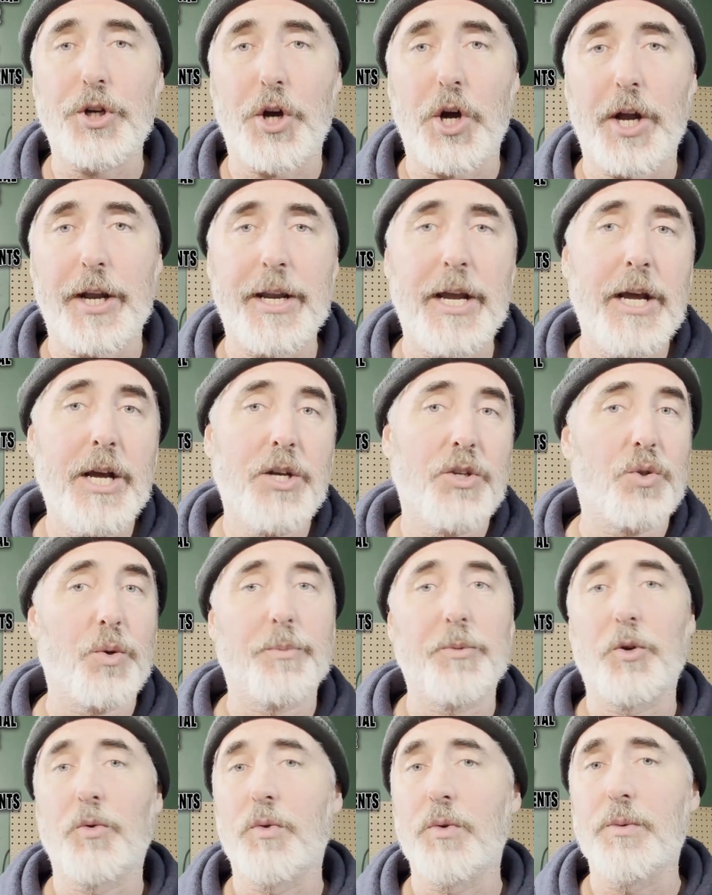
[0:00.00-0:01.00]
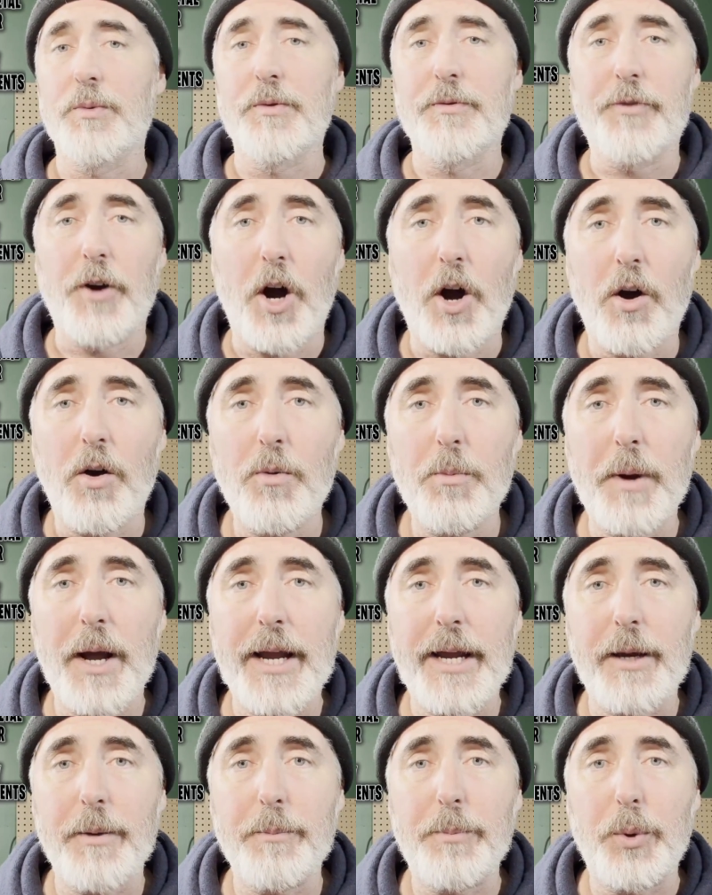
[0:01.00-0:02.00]
on. So I'm going to remove all
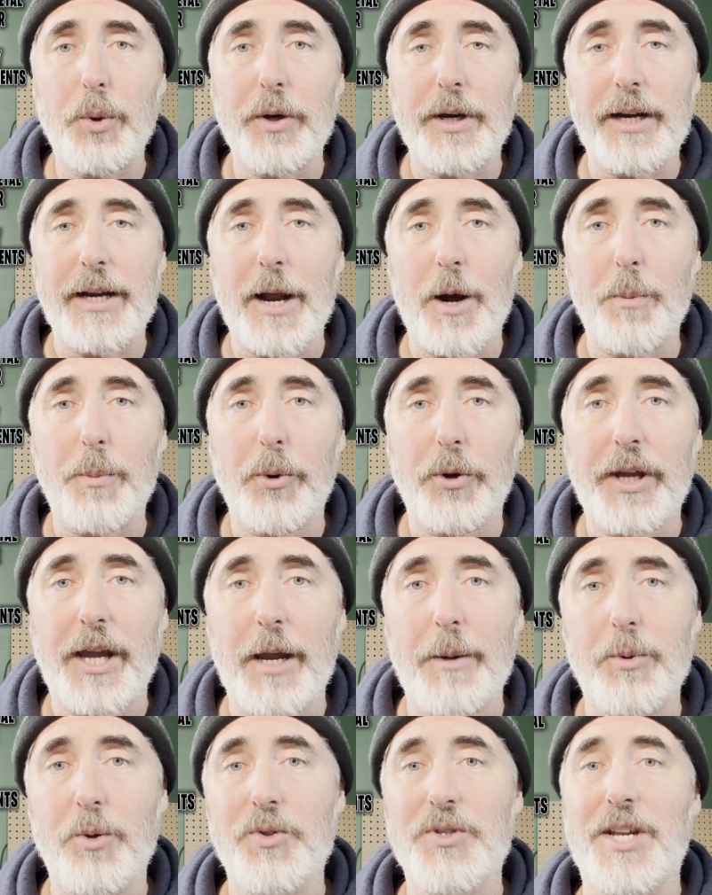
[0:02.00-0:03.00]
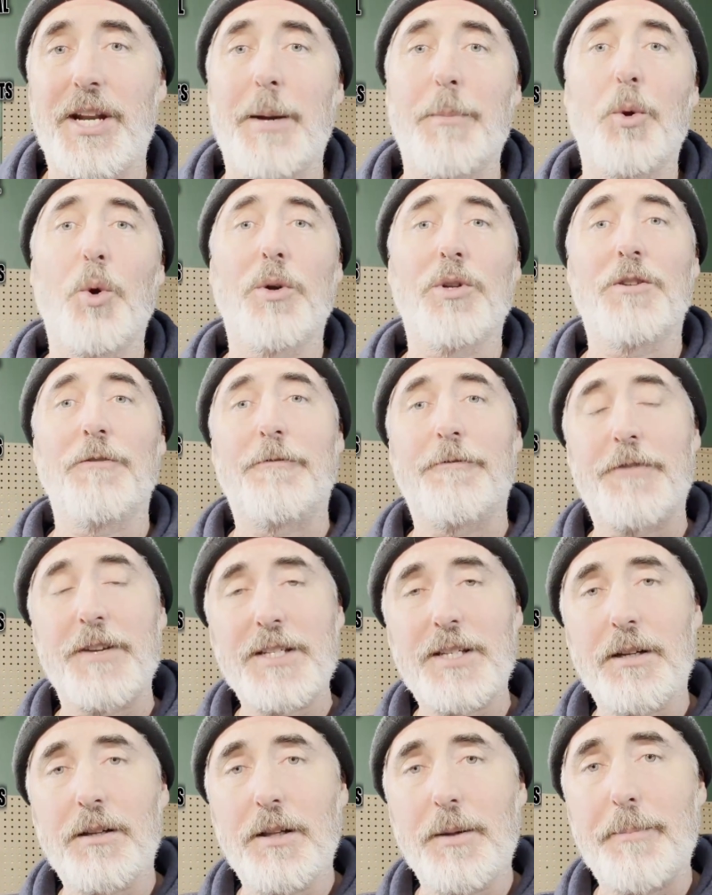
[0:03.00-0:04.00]
my input and output cables, and I'm going to
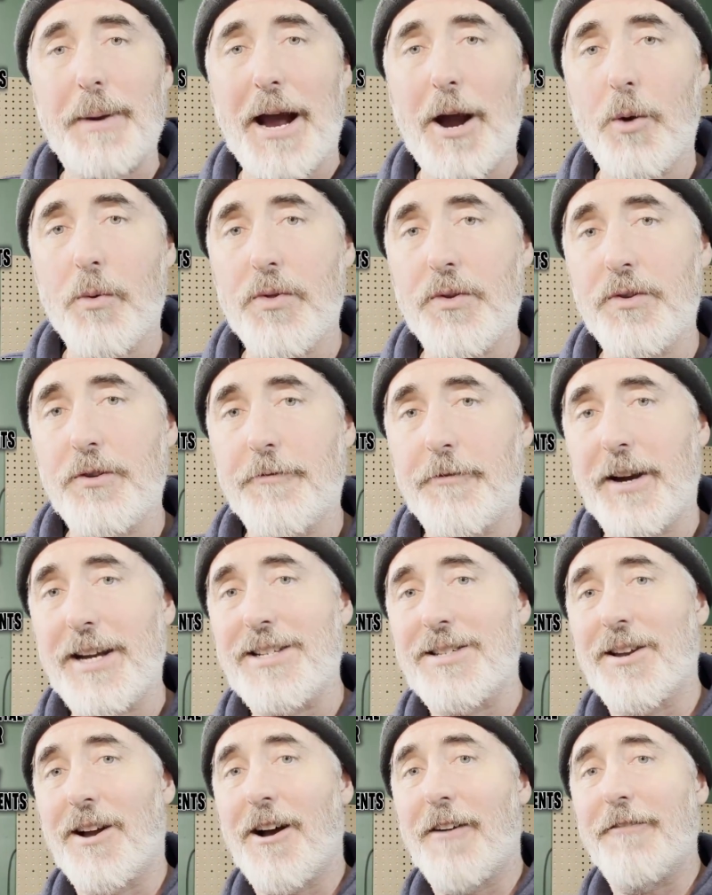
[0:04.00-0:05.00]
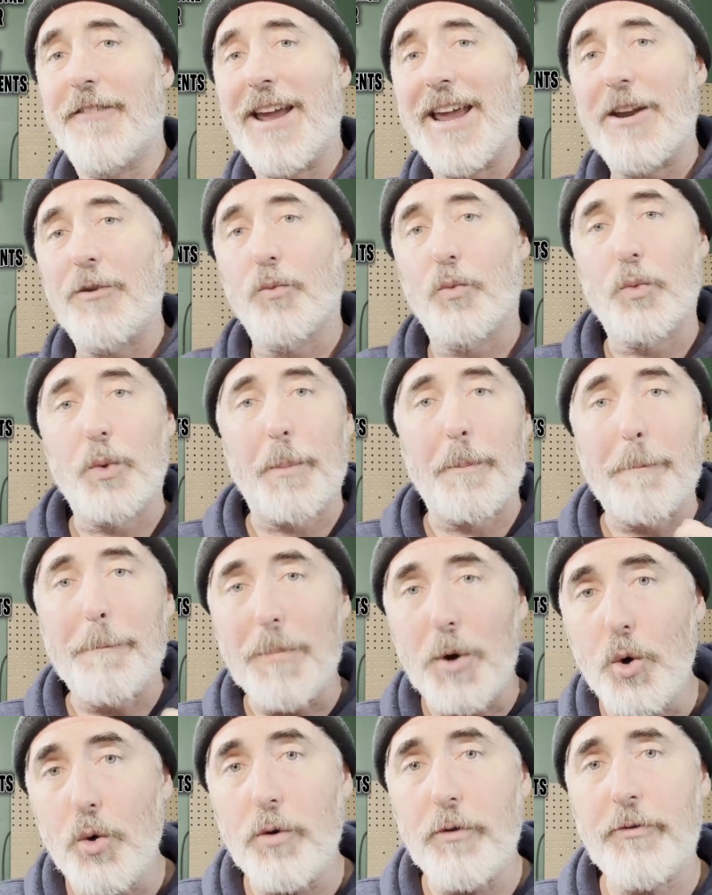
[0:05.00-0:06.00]
physically power the device off and
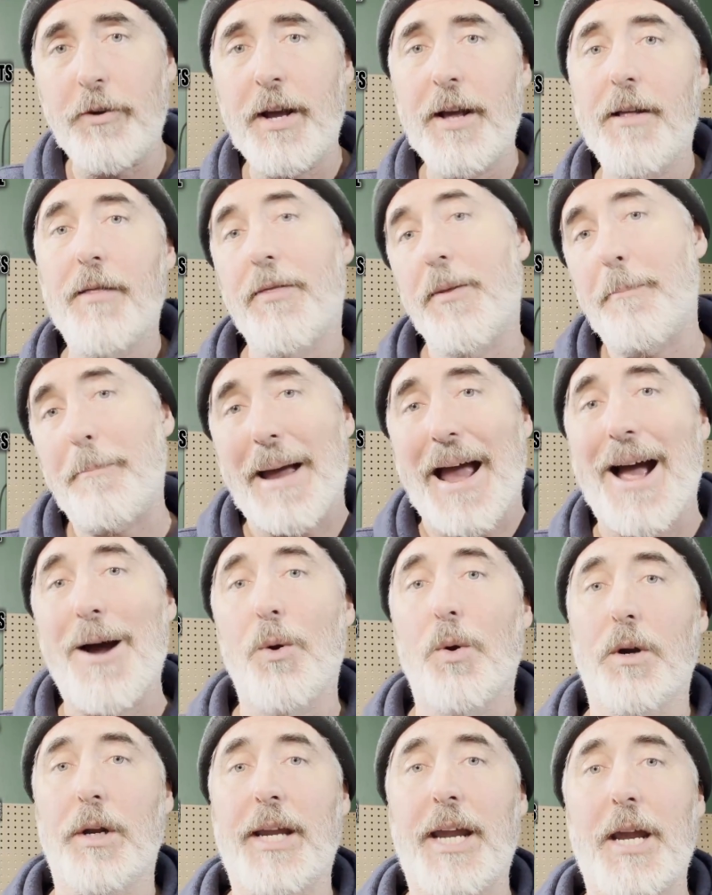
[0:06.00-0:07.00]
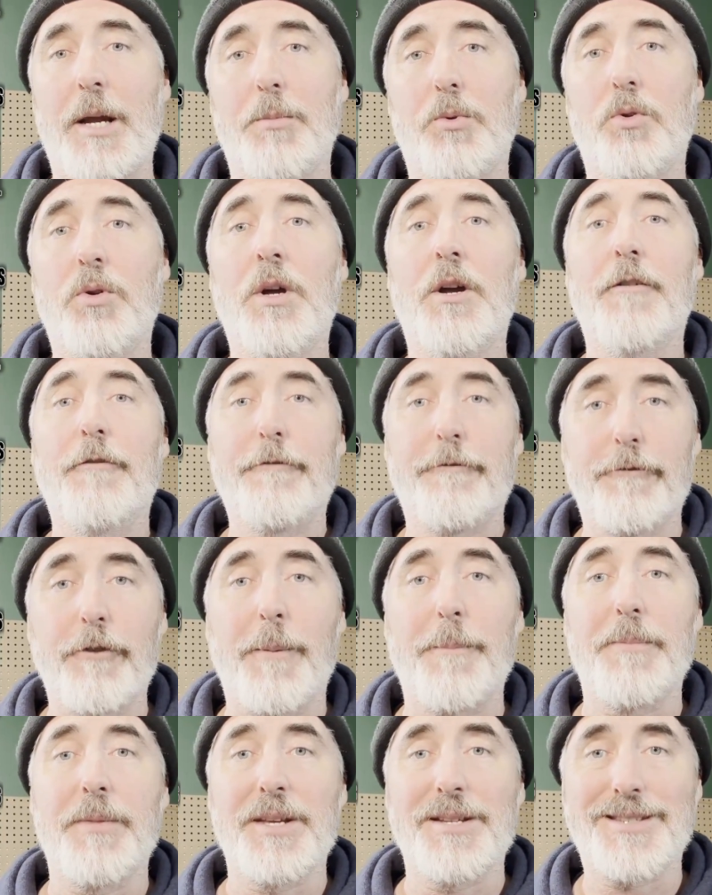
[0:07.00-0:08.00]
remove the power cable
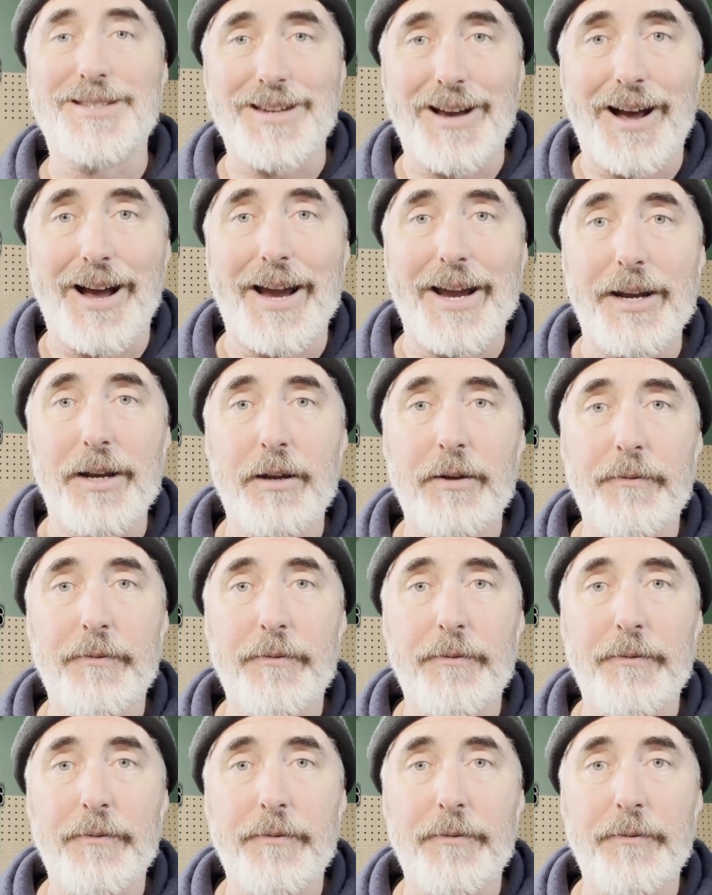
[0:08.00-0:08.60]
from the side.